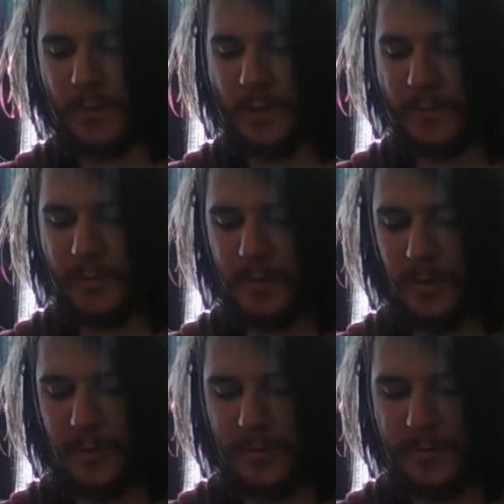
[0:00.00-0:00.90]
alternate
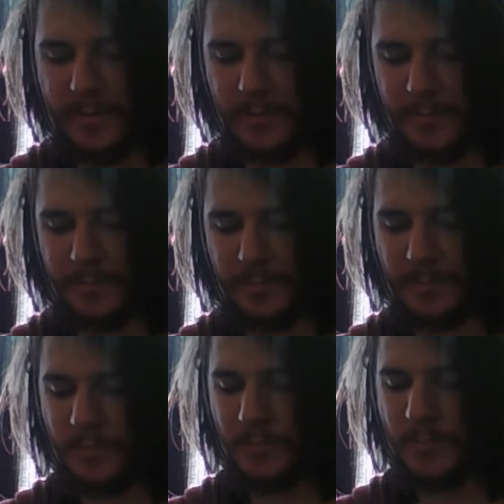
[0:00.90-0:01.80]
arts
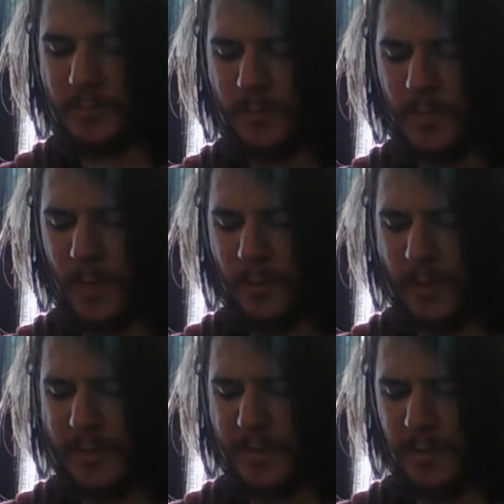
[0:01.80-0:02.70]

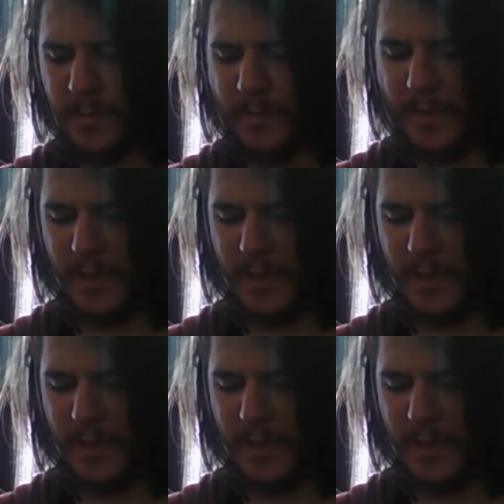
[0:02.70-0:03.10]
with some of